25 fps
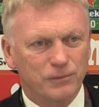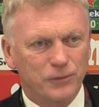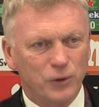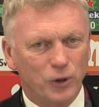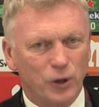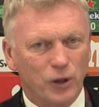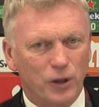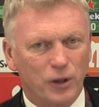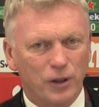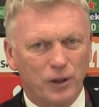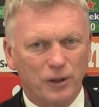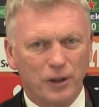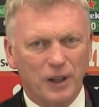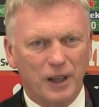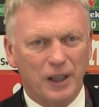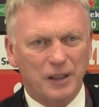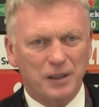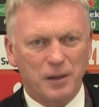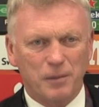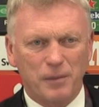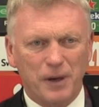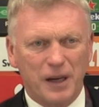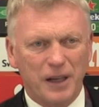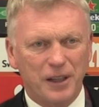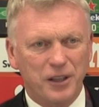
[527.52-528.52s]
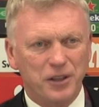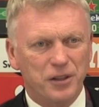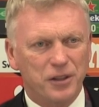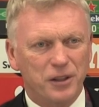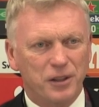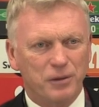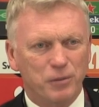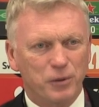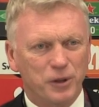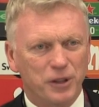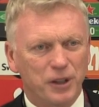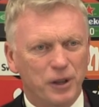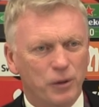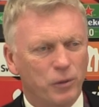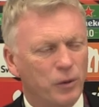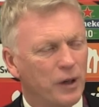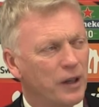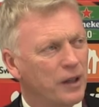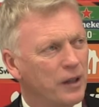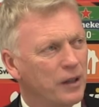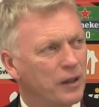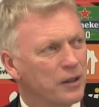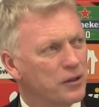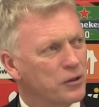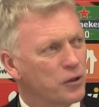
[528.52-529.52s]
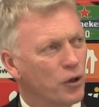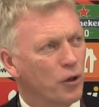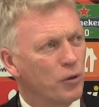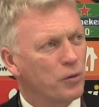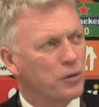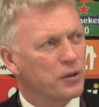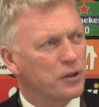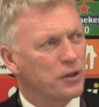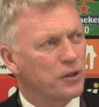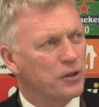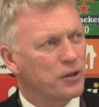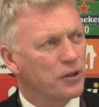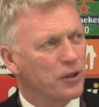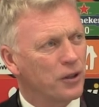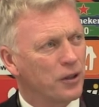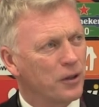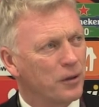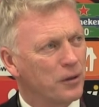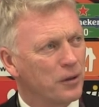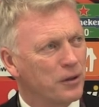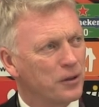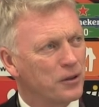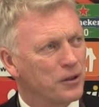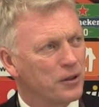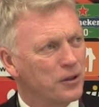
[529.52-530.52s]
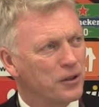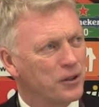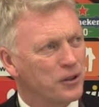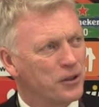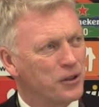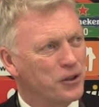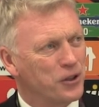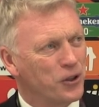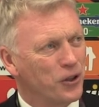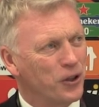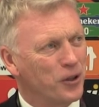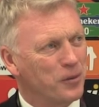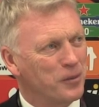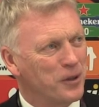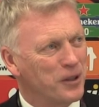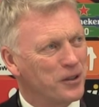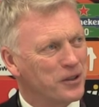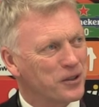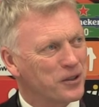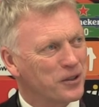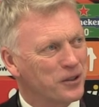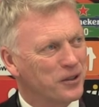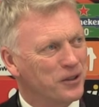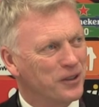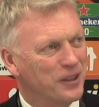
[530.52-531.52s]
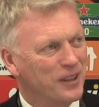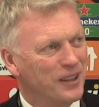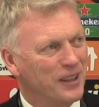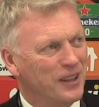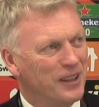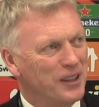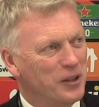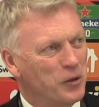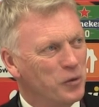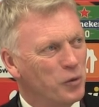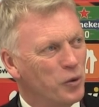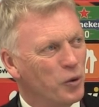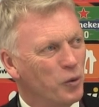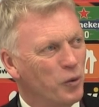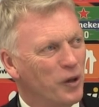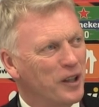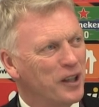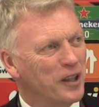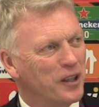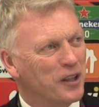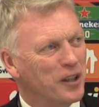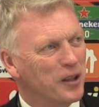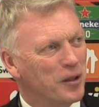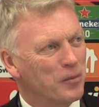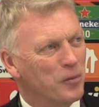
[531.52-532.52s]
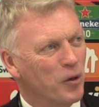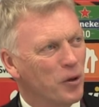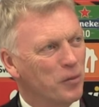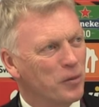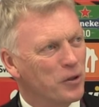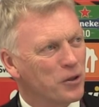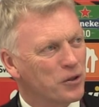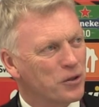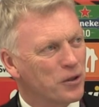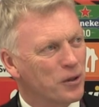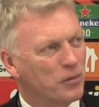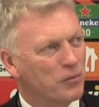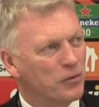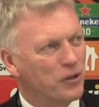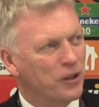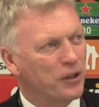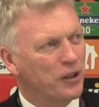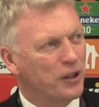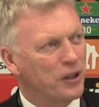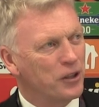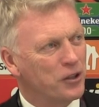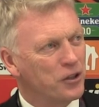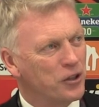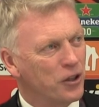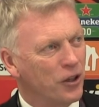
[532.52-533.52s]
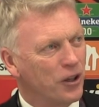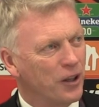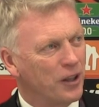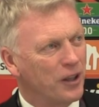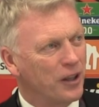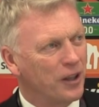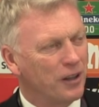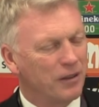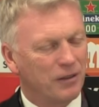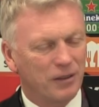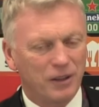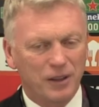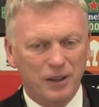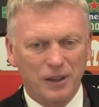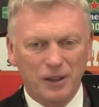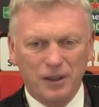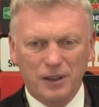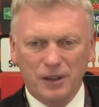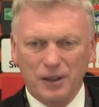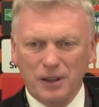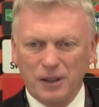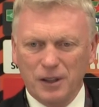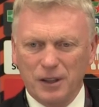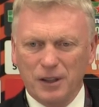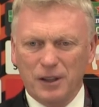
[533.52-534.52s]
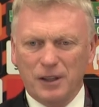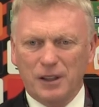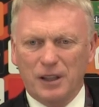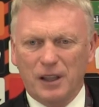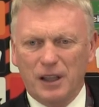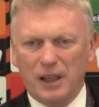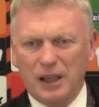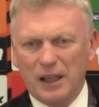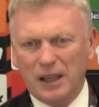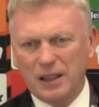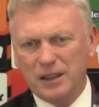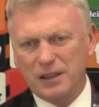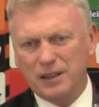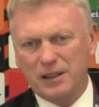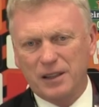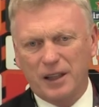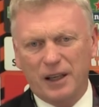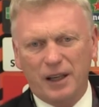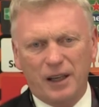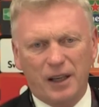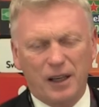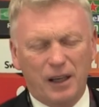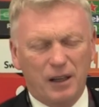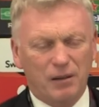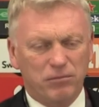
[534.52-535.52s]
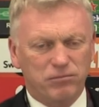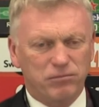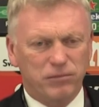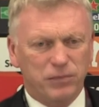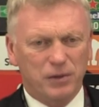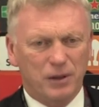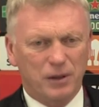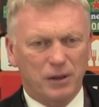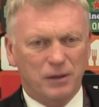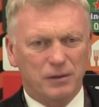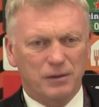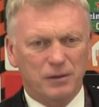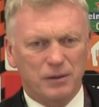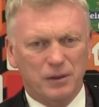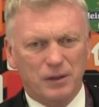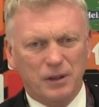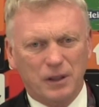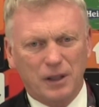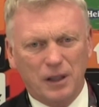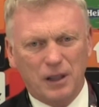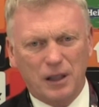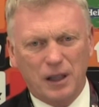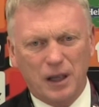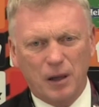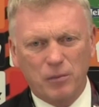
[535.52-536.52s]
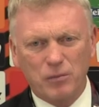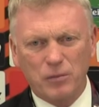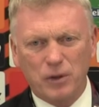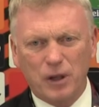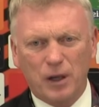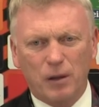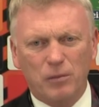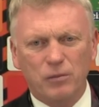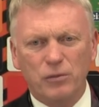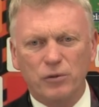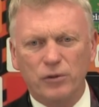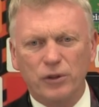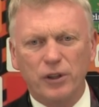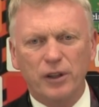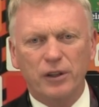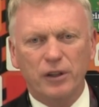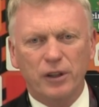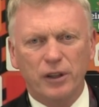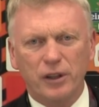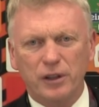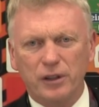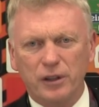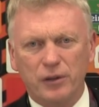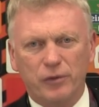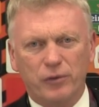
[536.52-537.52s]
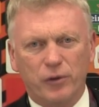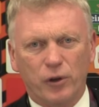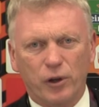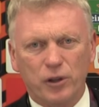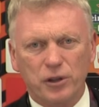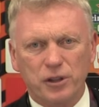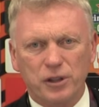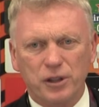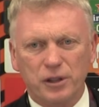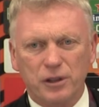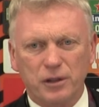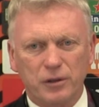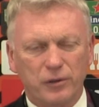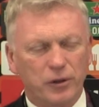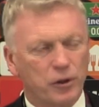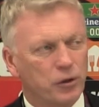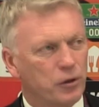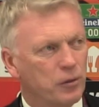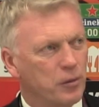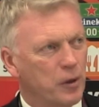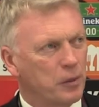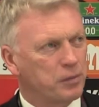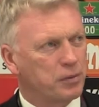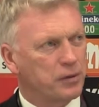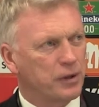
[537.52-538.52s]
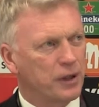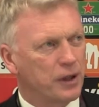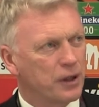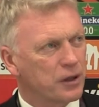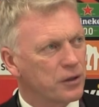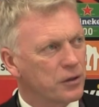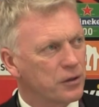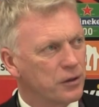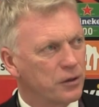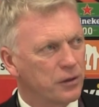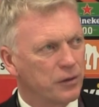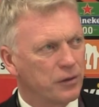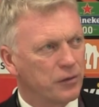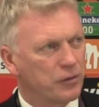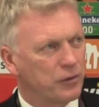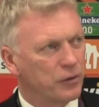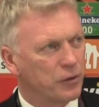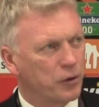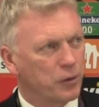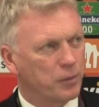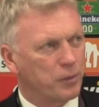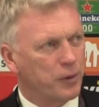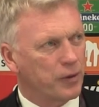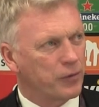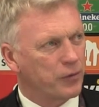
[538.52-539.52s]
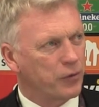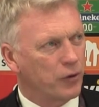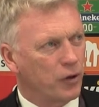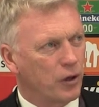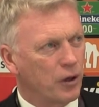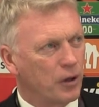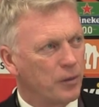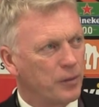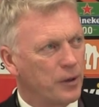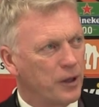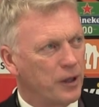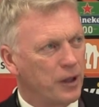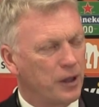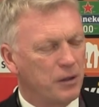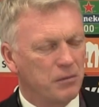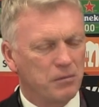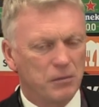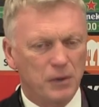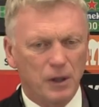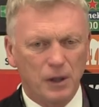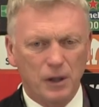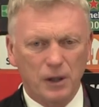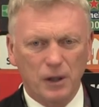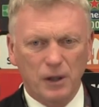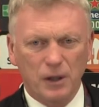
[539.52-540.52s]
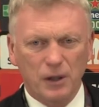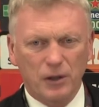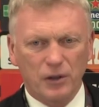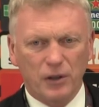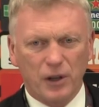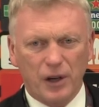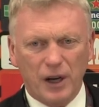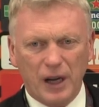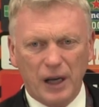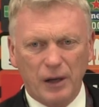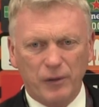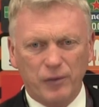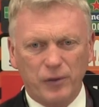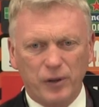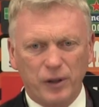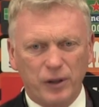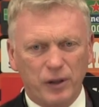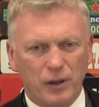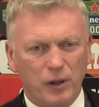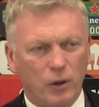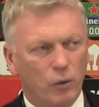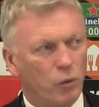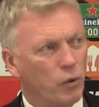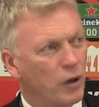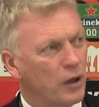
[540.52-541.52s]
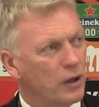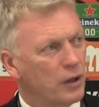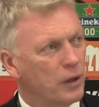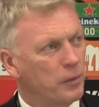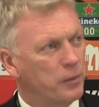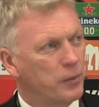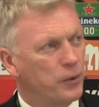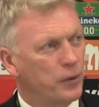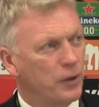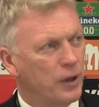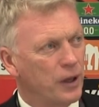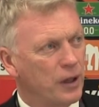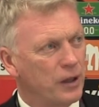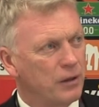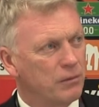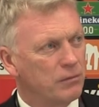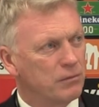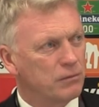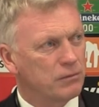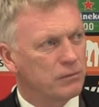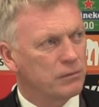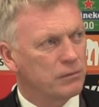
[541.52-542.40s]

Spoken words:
Well, as a manager, when you're winning, it's always enjoyment. So we're winning at the moment, so I'm really enjoying it. And I'm really, really fortunate to have a group of players who are performing, and their effort and the work they put in